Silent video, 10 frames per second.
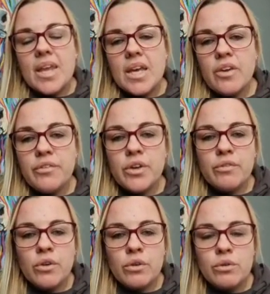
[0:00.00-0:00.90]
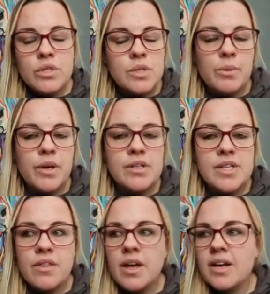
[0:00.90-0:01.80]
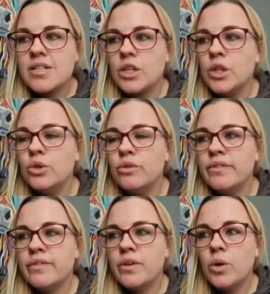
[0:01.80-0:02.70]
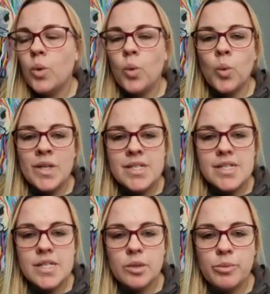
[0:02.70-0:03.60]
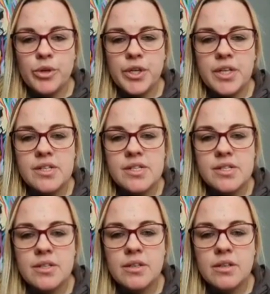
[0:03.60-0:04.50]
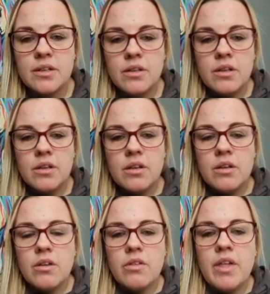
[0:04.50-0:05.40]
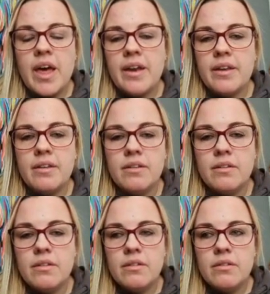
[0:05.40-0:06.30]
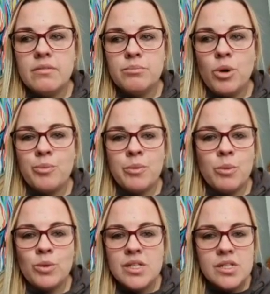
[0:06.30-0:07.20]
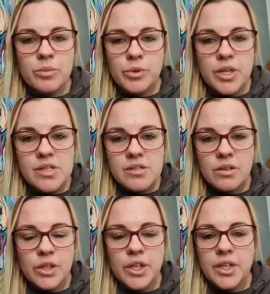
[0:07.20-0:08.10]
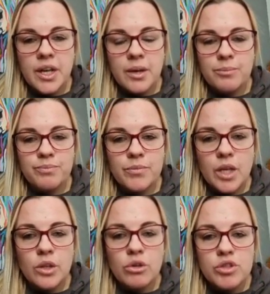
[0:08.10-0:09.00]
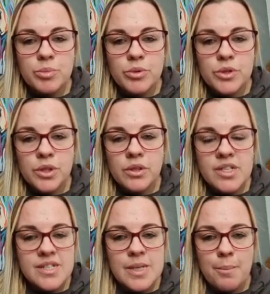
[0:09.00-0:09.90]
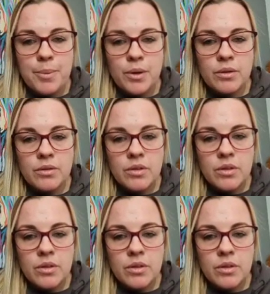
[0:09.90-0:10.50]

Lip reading: If you've got customers that love Windowsill Breeze, then pop them in Windowsill Breeze clean laundry bundle as a sample.